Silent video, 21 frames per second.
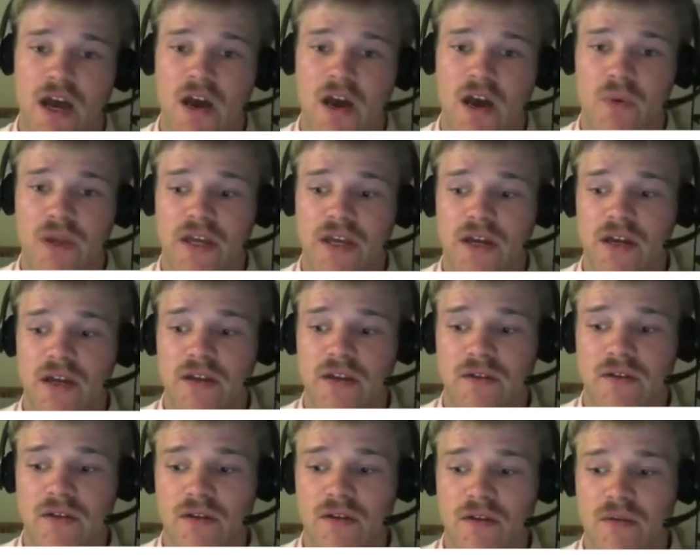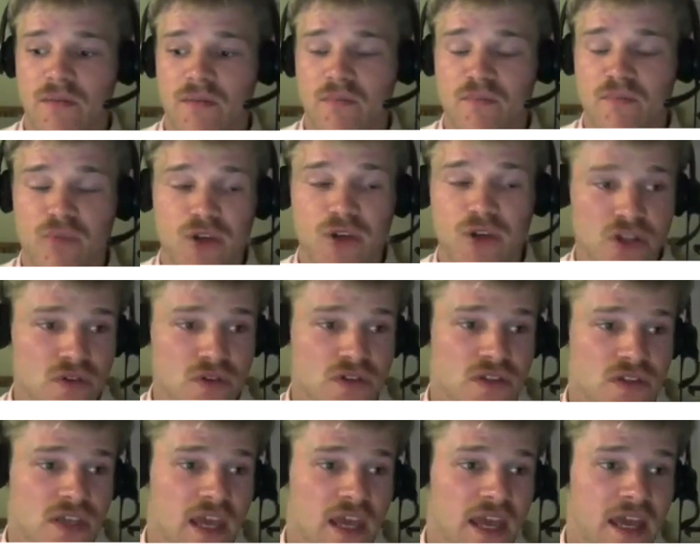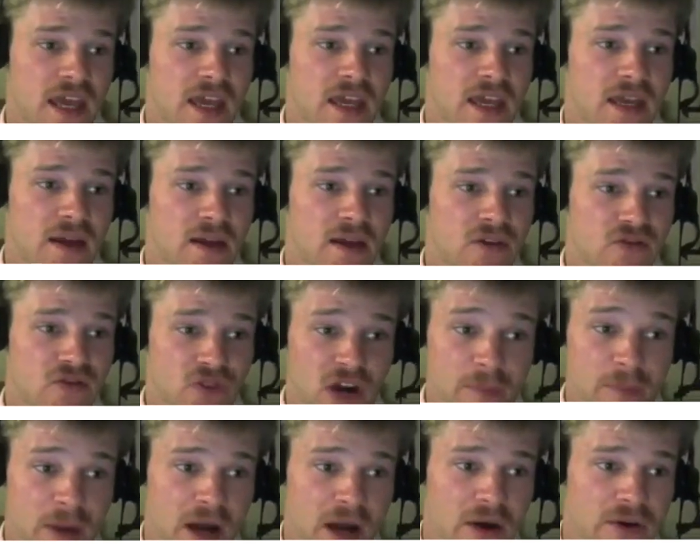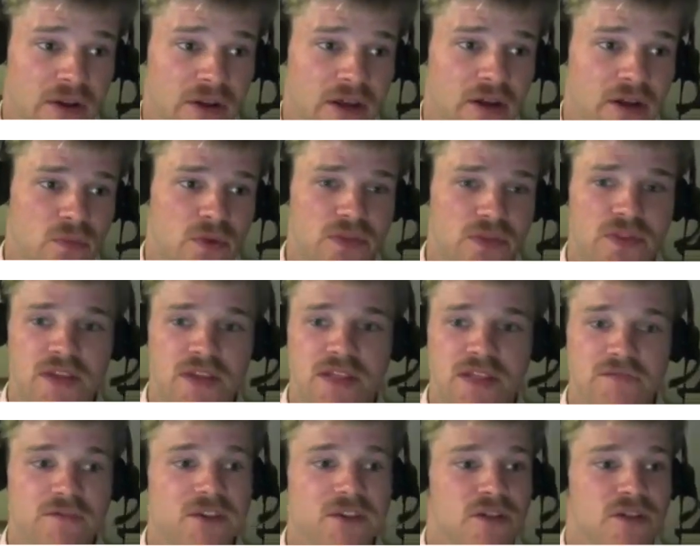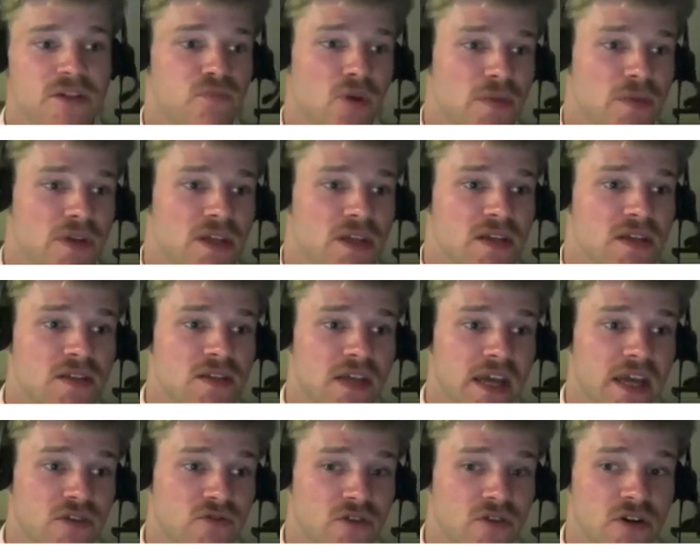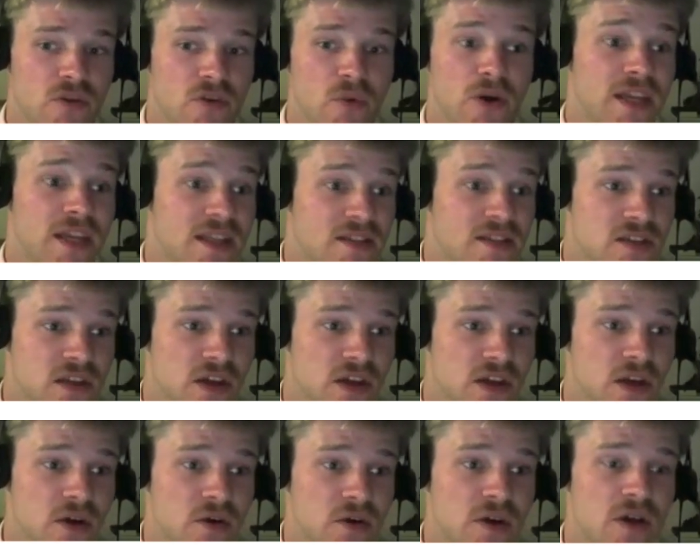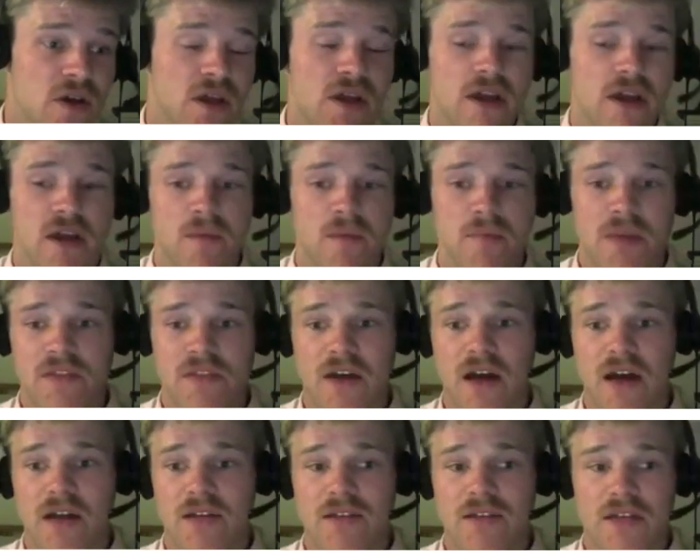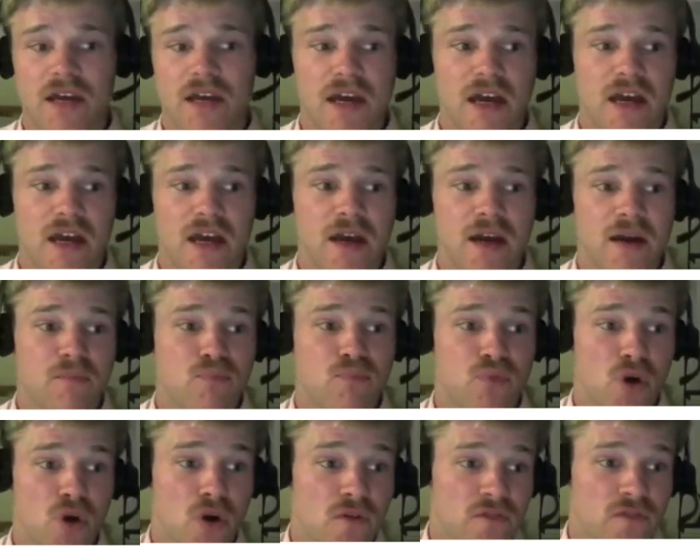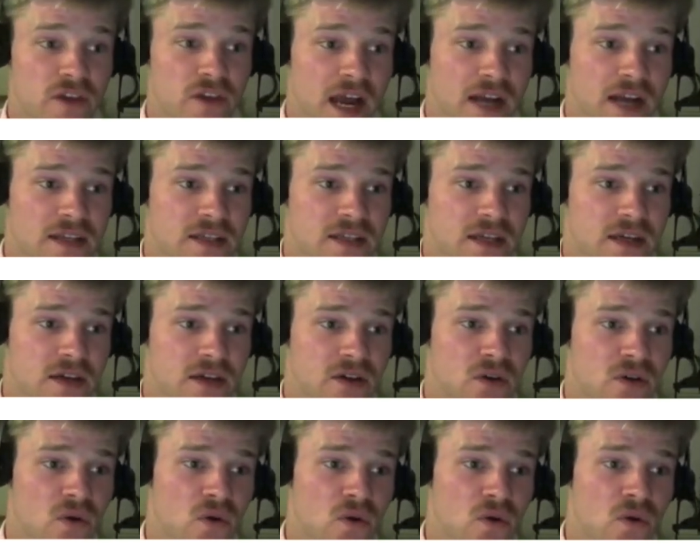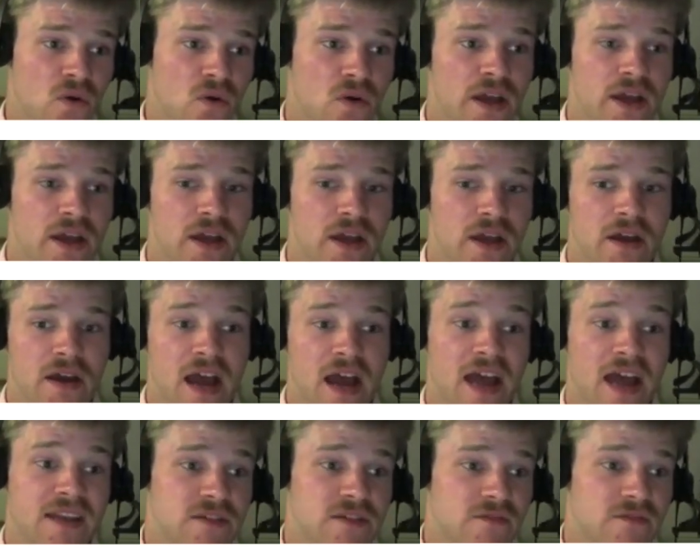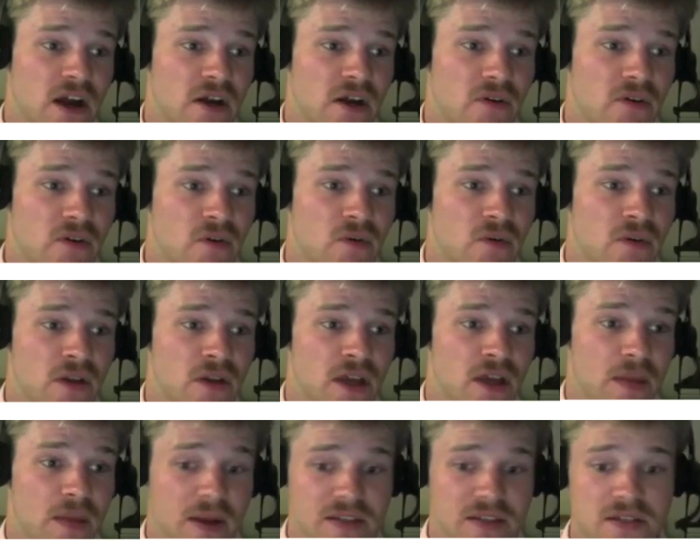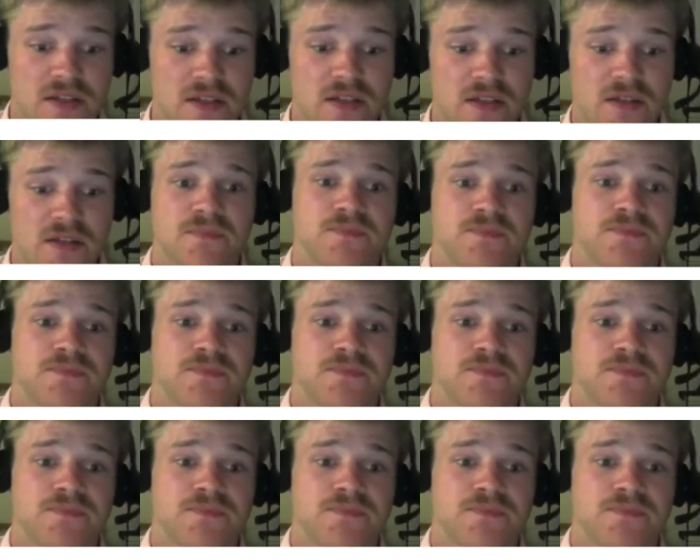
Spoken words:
we can produce a dry powder with the sufficient properties to get drug where it needs to go, be that prophylactic or antiviral capacity.